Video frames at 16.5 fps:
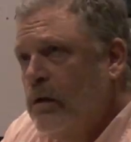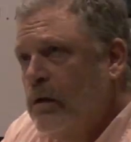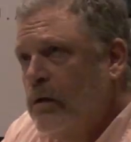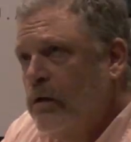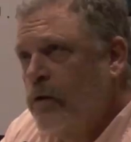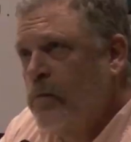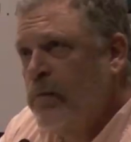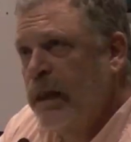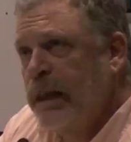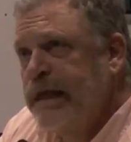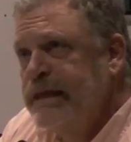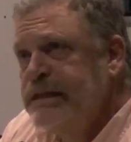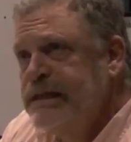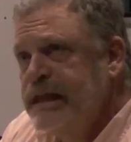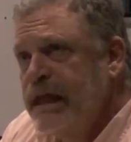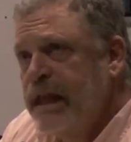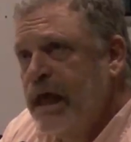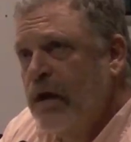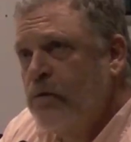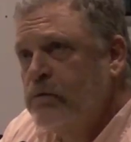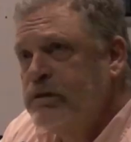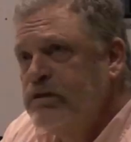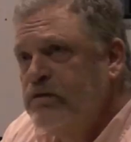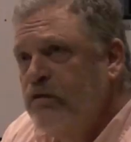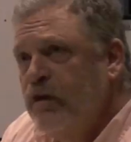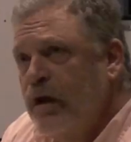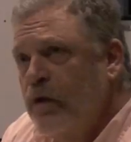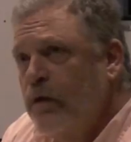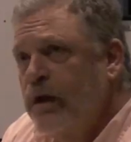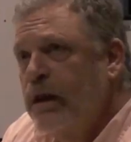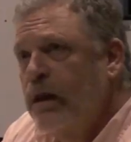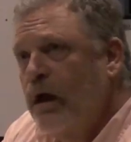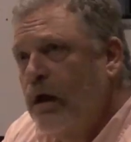the police said I was
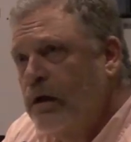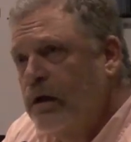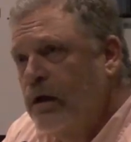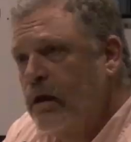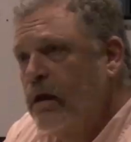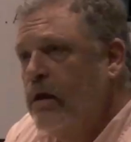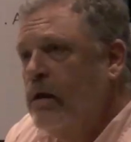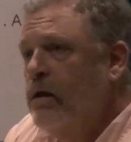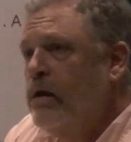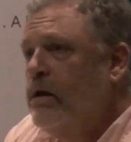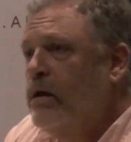very lucky.